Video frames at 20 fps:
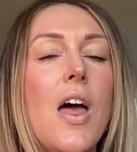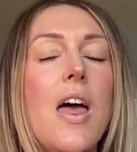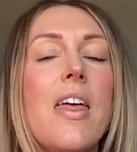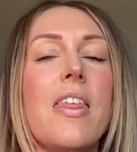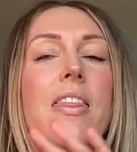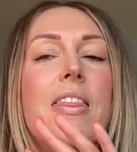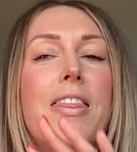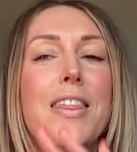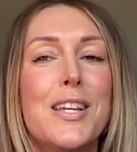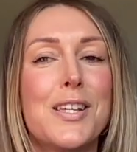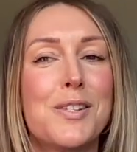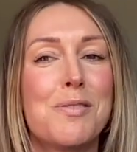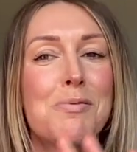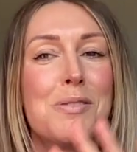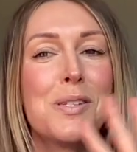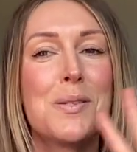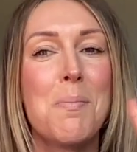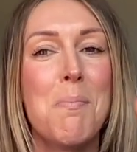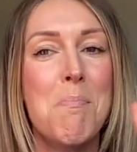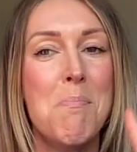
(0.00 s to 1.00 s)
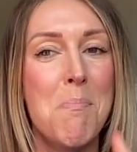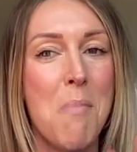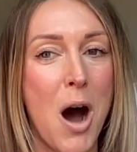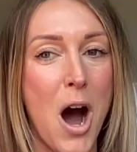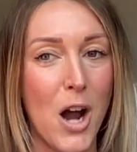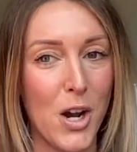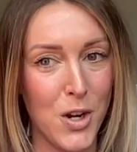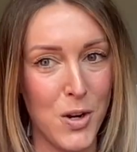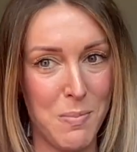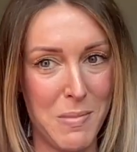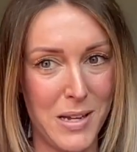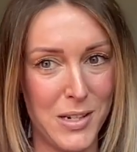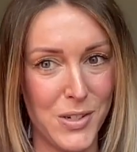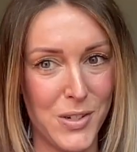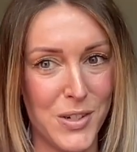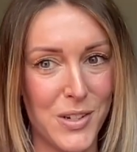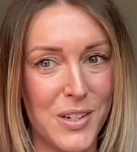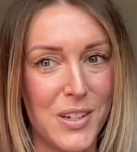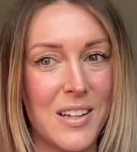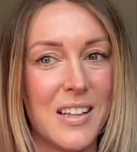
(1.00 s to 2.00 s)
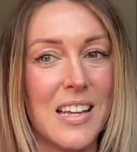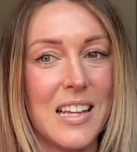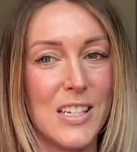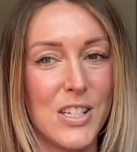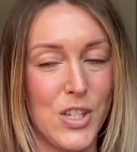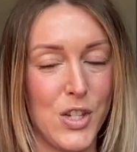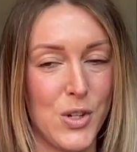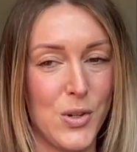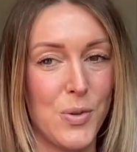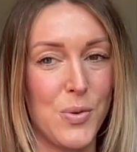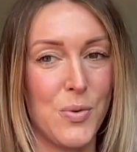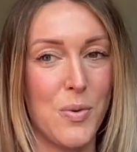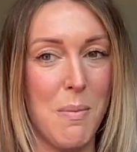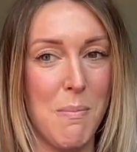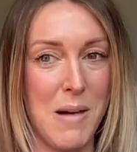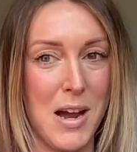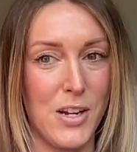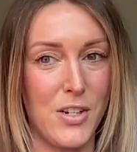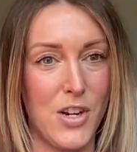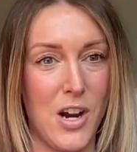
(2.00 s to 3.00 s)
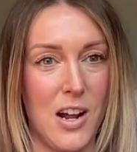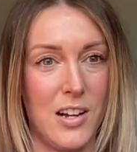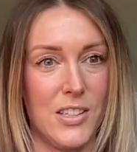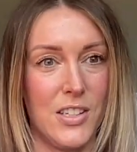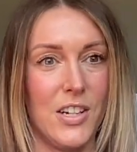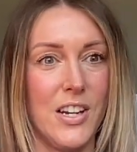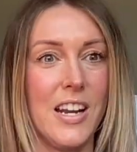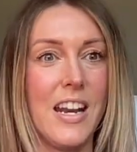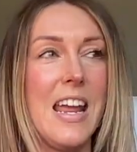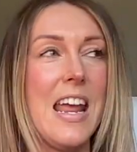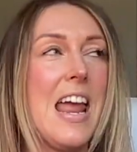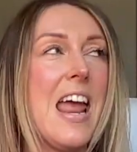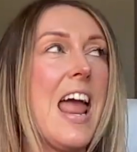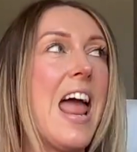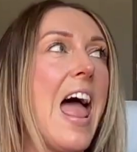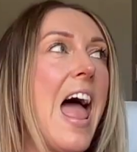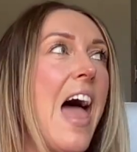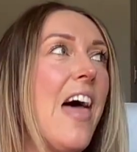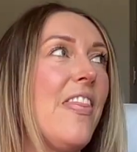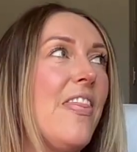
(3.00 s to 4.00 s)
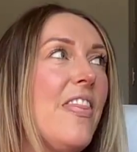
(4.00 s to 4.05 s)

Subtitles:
this was monumental to my childhood, and